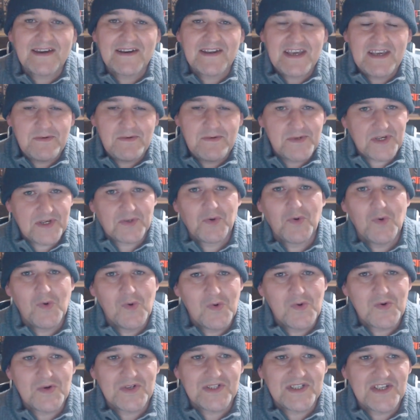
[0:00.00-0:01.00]
He was a
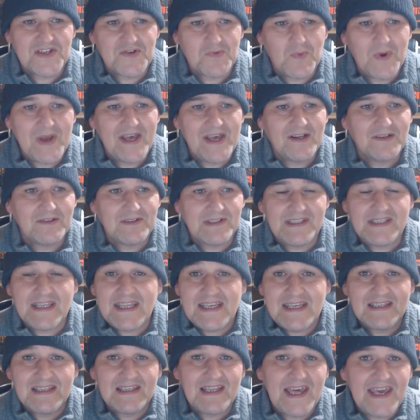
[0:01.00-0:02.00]
co-host as well.
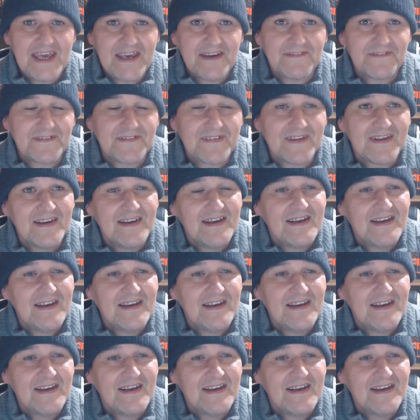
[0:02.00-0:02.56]
Dean left.